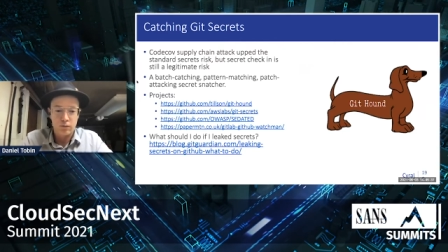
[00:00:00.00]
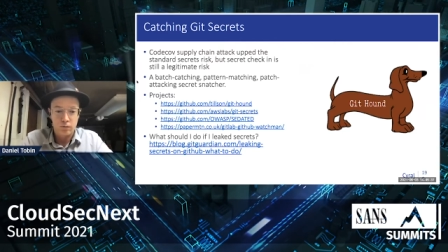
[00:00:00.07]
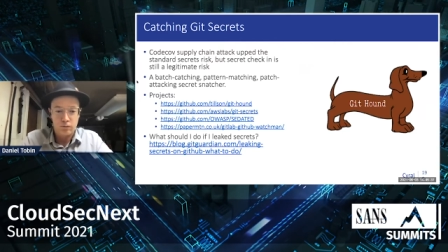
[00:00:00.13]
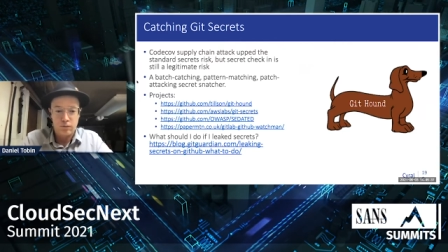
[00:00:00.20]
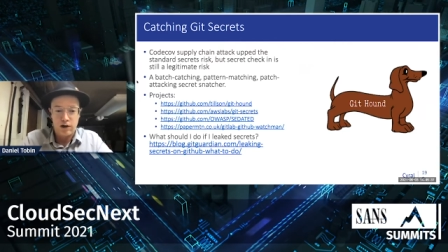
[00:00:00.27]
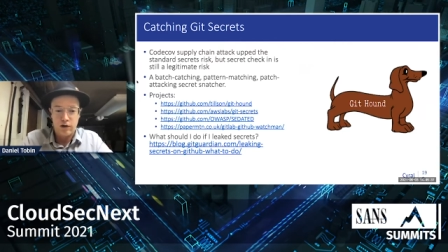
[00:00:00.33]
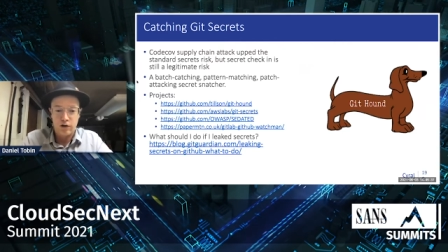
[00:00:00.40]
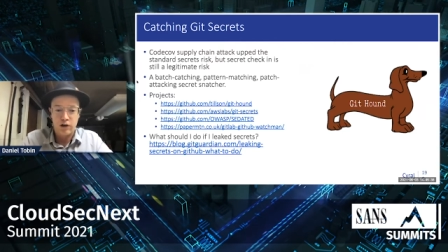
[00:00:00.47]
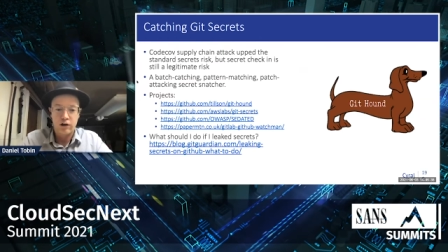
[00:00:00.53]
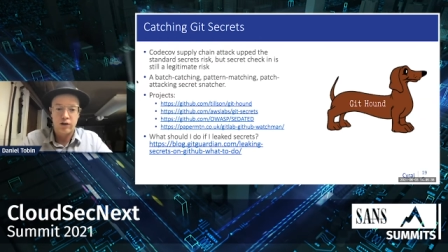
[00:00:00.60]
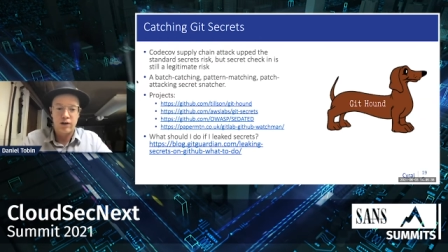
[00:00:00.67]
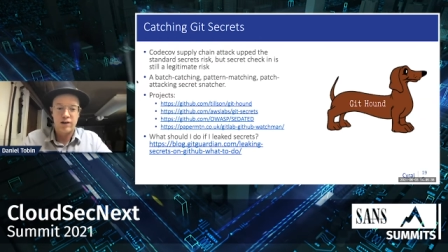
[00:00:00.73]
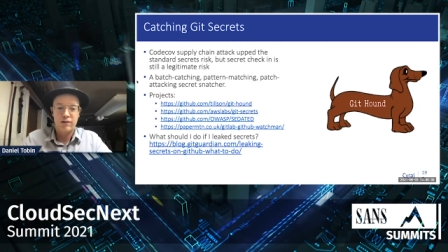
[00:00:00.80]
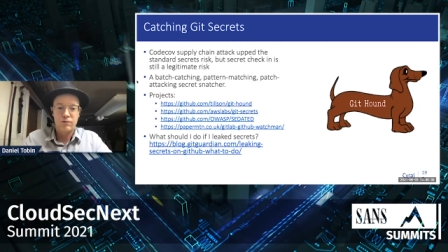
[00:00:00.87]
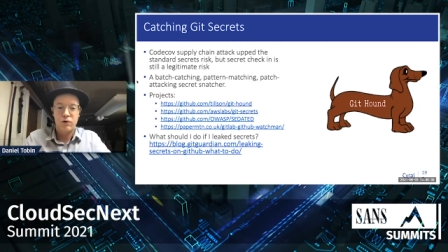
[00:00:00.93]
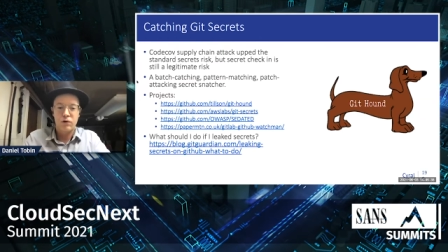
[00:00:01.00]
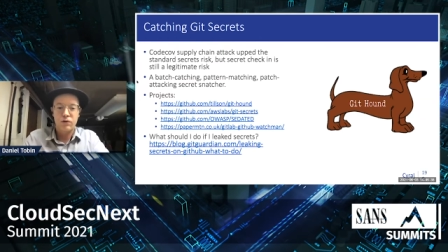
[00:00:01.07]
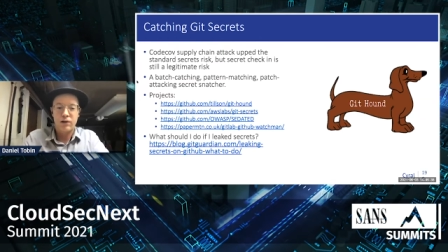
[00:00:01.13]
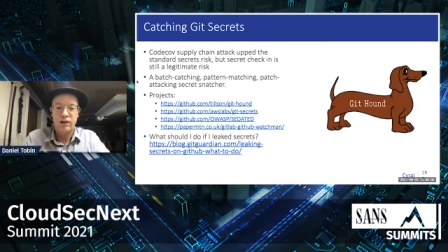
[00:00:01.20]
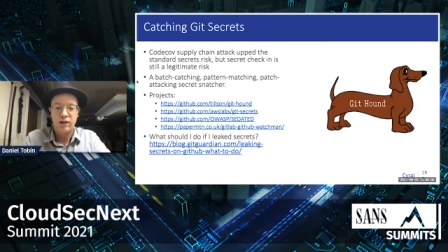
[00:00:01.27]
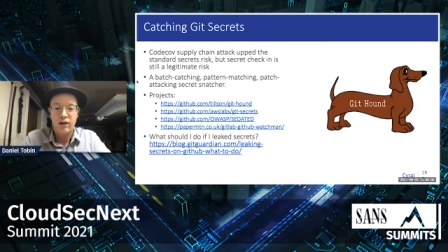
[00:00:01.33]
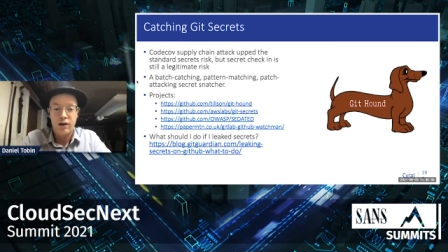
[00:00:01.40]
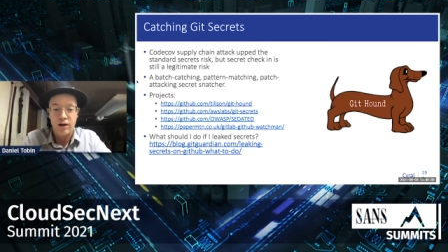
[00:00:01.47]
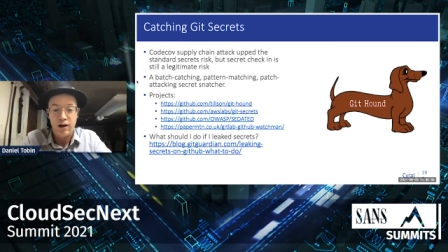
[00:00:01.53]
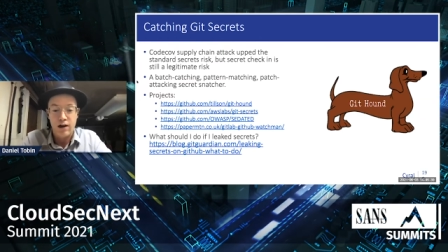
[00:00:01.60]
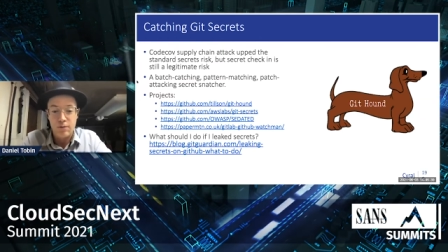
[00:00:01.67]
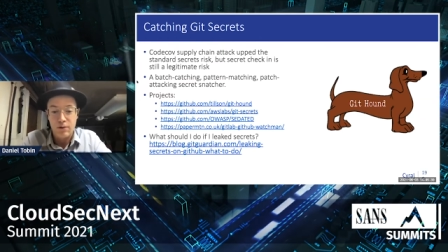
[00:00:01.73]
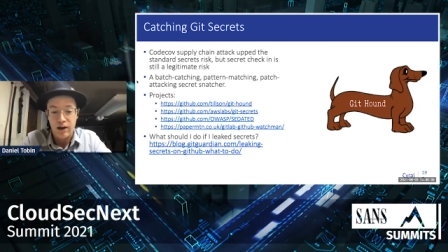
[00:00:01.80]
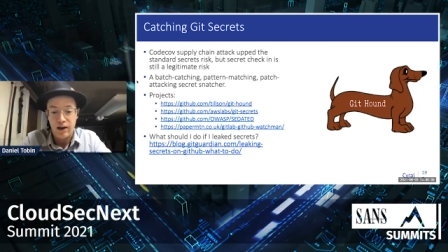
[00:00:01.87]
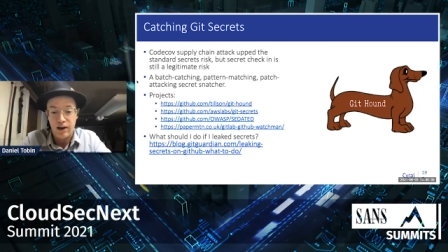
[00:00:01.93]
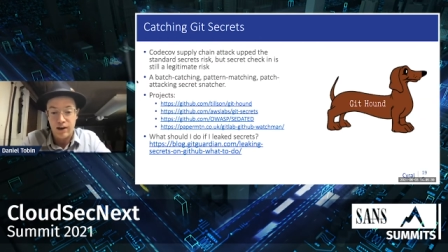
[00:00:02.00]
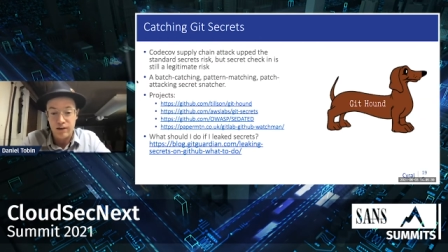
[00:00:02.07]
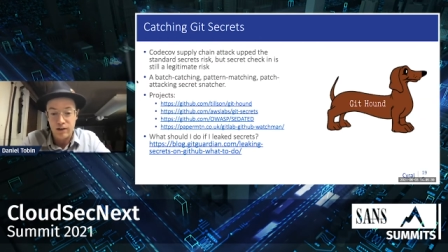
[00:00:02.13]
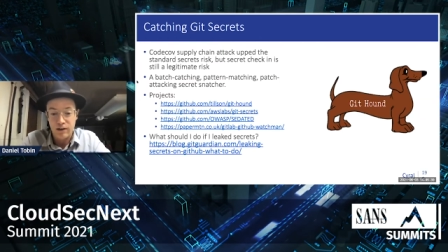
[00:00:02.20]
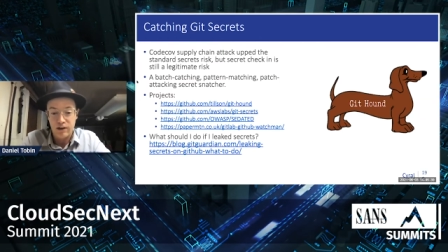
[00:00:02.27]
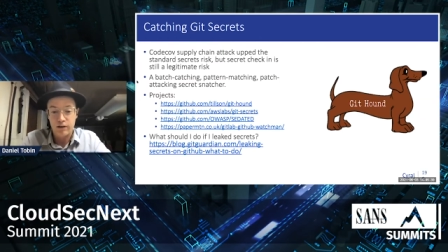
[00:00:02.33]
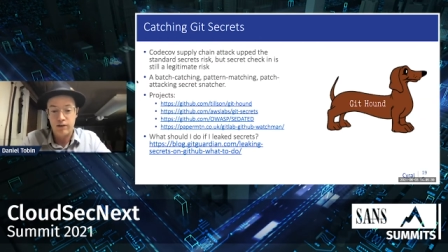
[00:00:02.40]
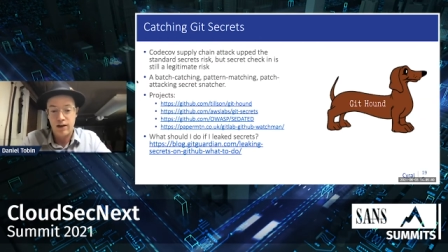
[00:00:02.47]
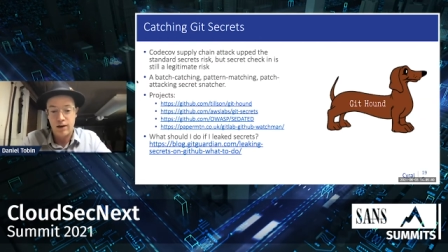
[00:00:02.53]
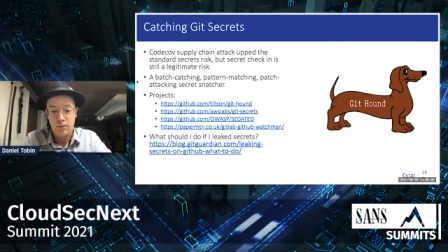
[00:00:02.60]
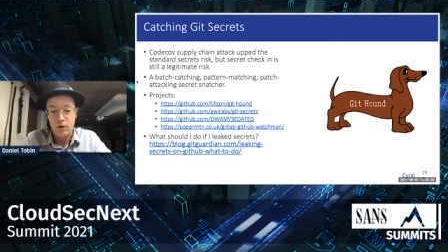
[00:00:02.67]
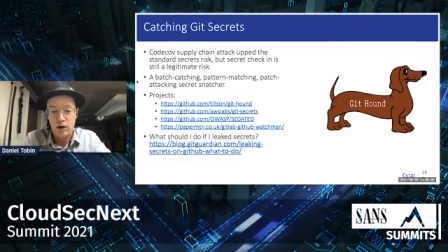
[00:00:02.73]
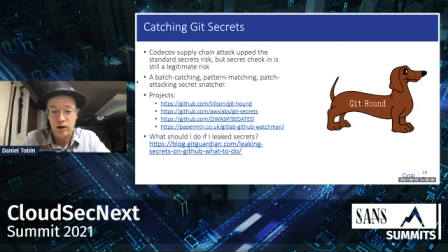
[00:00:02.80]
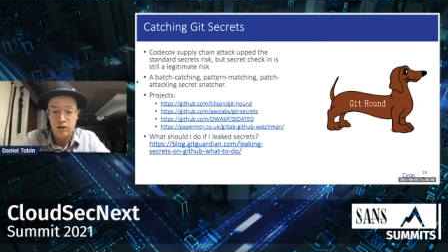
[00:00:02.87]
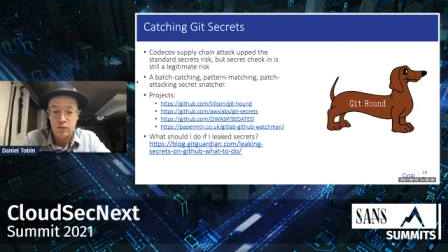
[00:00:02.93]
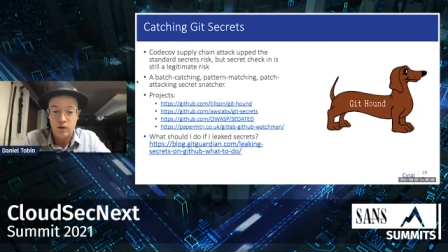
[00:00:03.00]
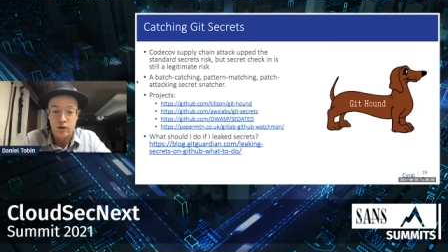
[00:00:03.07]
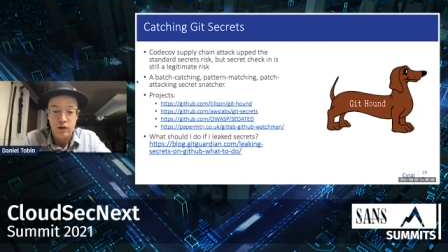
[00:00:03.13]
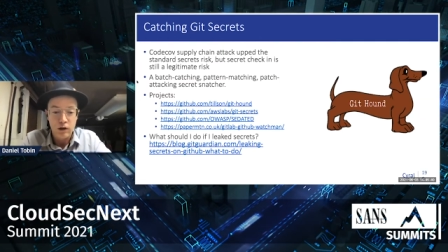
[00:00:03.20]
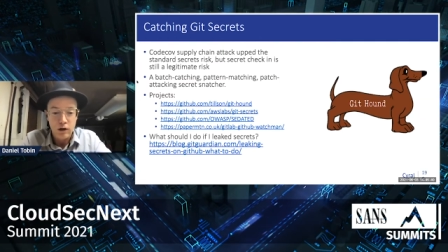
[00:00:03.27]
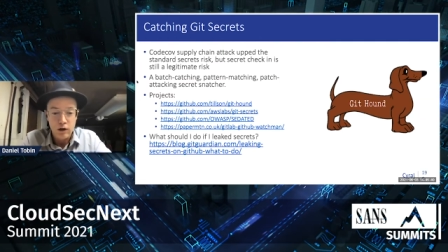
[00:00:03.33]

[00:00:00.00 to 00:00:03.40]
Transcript: Mountain has both a GitHub and GitLab Watchman.